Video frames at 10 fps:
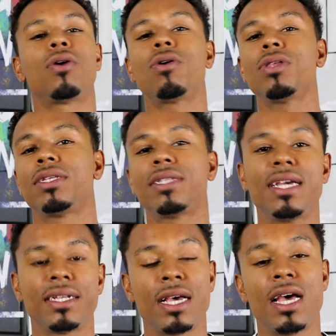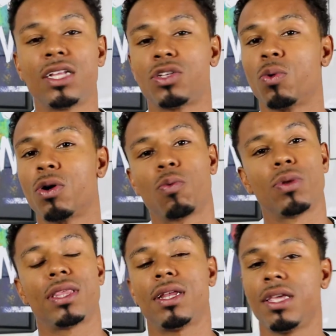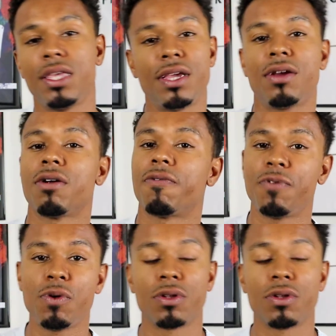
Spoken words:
all these things, to where within a year,